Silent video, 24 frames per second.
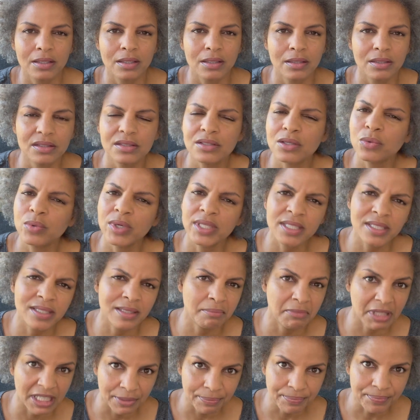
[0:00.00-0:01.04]
So, what does it
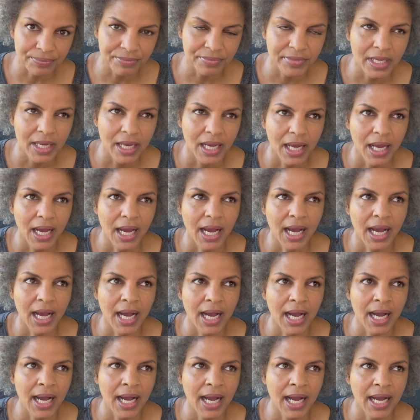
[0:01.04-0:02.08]
mean?
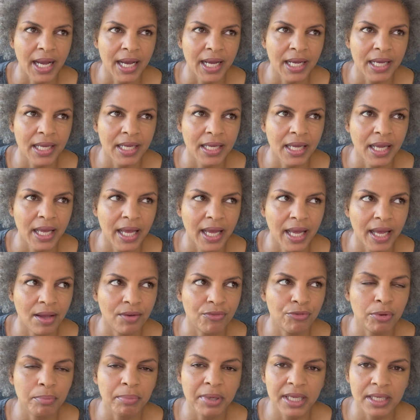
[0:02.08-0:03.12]
I
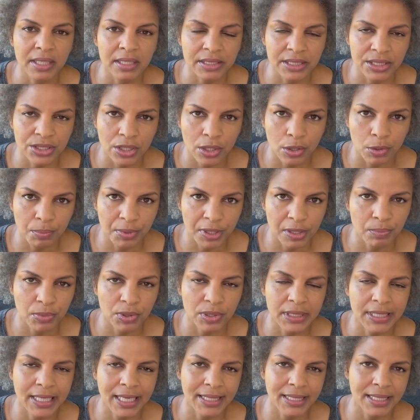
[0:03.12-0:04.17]
have repeatedly told people
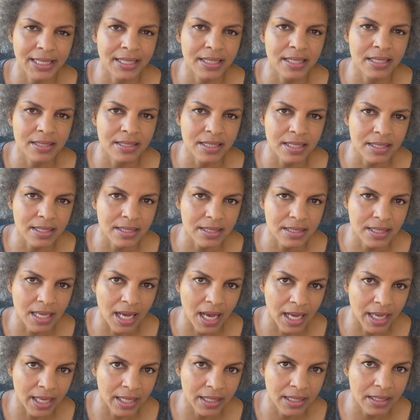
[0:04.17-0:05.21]
that it is a
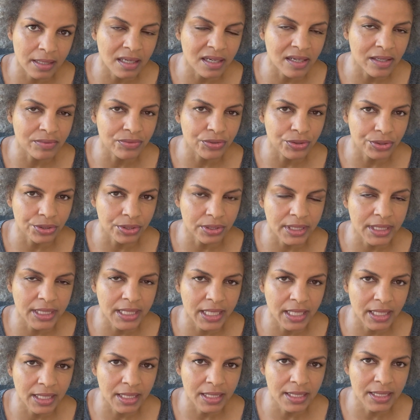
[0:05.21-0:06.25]
sign of early
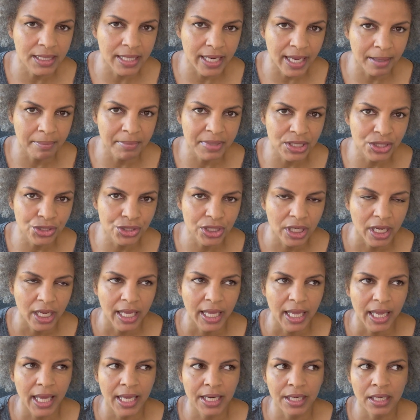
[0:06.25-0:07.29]
kidney damage
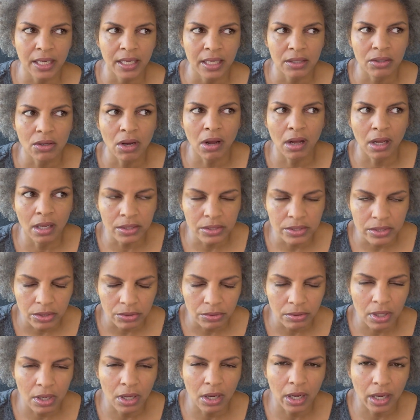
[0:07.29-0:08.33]
and it can also
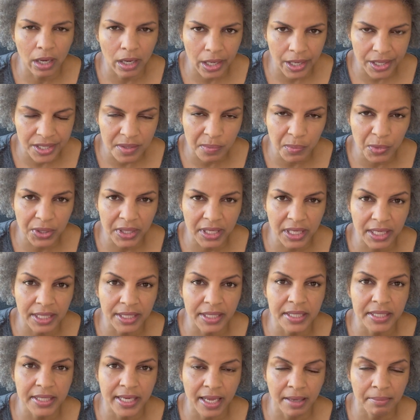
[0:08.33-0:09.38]
cause more
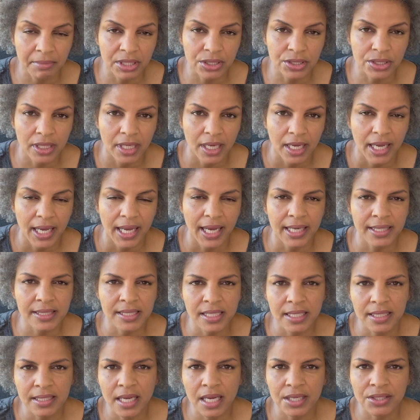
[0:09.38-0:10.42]
kidney damage. I
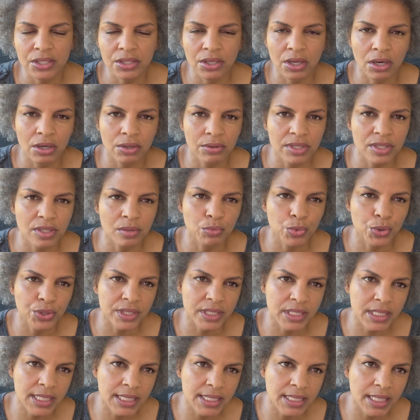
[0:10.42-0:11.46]
tend not to go into more
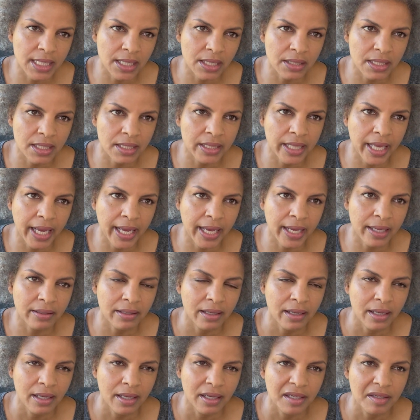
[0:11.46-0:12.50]
detail than that
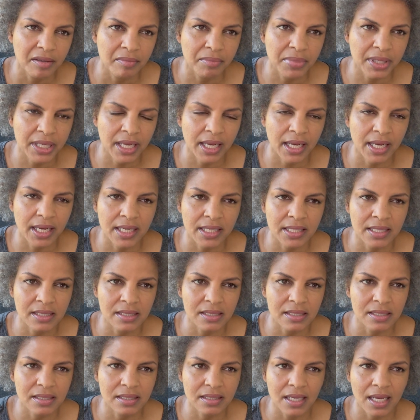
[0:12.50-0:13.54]

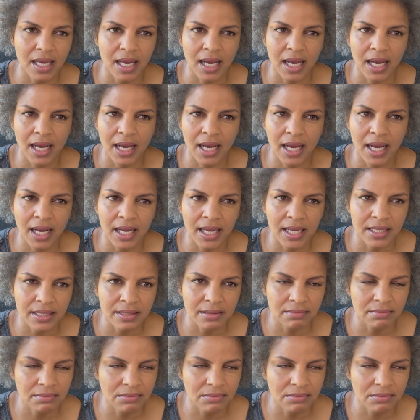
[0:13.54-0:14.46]
because I